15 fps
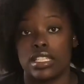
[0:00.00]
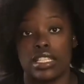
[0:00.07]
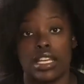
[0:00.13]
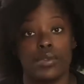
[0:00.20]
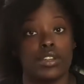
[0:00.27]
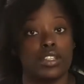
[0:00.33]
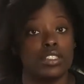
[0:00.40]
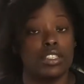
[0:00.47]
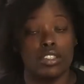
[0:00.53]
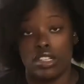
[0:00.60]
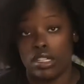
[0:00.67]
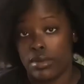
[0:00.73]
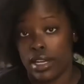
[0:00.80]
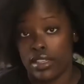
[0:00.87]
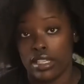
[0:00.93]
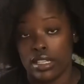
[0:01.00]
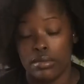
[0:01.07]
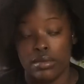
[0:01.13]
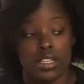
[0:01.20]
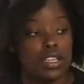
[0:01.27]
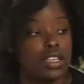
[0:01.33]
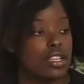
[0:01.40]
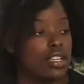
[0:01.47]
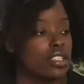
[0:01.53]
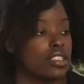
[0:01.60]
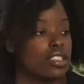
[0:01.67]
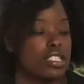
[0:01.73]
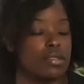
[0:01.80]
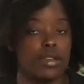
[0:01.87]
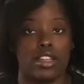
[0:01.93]
I will continue to buy them, because this
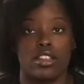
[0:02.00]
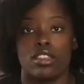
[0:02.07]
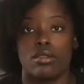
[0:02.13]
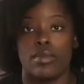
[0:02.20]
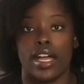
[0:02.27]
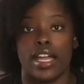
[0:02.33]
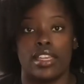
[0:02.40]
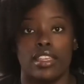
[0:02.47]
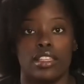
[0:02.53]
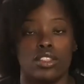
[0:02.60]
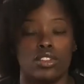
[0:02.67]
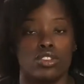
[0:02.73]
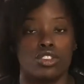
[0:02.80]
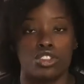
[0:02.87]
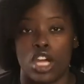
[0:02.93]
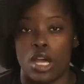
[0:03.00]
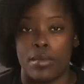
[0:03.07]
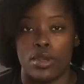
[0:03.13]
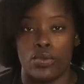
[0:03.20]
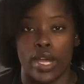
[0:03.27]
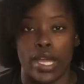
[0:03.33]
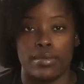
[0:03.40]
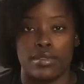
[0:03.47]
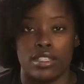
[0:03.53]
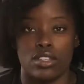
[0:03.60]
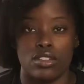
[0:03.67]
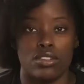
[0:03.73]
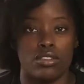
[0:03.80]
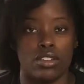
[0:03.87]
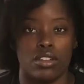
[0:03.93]
is better than buying the little Charmin wipes that,
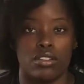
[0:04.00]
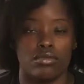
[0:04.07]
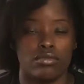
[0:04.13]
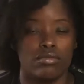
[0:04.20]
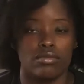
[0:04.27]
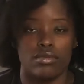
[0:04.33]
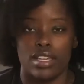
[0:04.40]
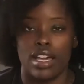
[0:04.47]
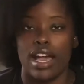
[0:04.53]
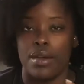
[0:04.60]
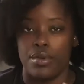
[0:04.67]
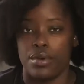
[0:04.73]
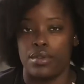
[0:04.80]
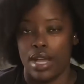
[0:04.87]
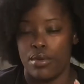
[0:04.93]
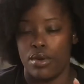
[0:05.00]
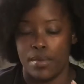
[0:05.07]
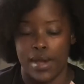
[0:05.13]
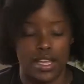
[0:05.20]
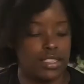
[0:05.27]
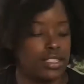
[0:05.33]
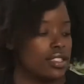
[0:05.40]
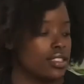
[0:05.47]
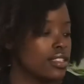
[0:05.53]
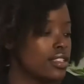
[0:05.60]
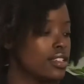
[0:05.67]
you know, I will buy these.